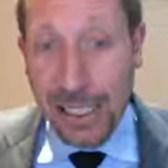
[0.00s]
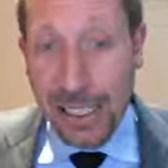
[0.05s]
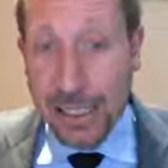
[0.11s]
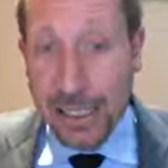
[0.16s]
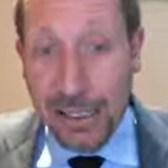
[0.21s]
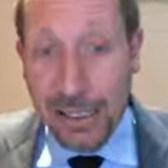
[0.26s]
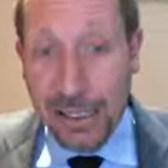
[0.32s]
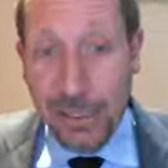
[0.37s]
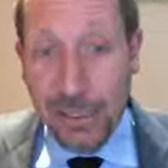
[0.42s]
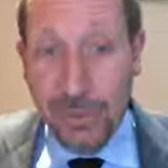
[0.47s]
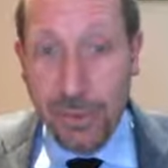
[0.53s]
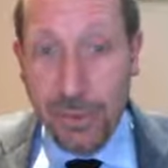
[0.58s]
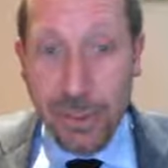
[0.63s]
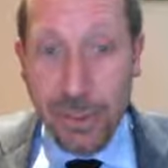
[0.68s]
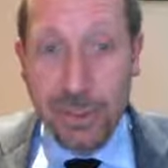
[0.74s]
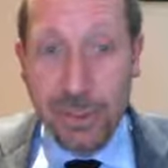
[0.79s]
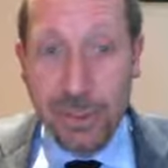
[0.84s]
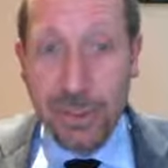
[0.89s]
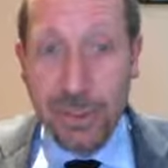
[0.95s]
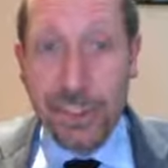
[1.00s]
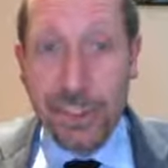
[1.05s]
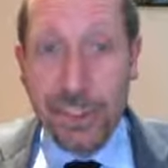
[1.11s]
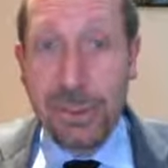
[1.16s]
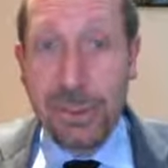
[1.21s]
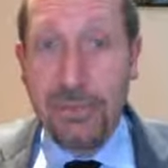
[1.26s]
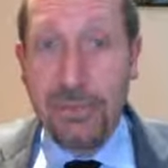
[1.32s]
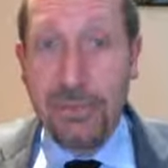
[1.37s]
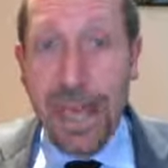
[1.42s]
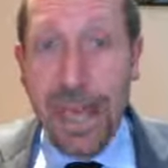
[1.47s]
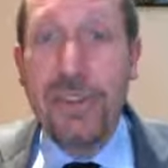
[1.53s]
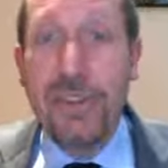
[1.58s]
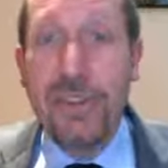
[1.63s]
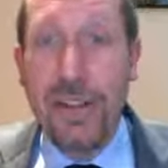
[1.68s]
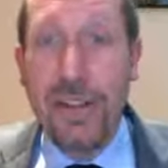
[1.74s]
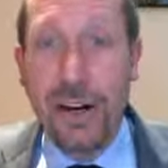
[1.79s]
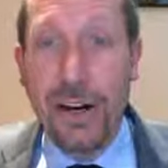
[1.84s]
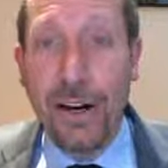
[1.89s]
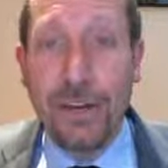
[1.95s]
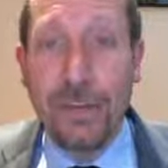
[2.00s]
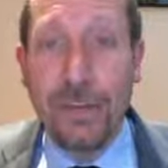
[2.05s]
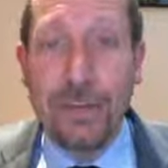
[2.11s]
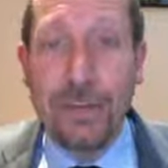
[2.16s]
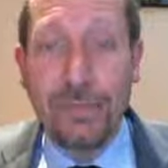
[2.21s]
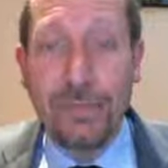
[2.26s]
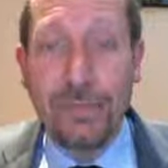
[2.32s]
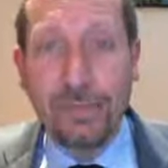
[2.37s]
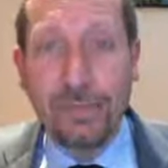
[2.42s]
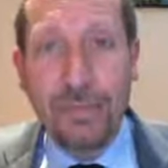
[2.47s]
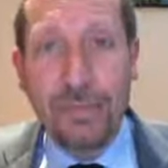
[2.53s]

is, uh, was Bentov.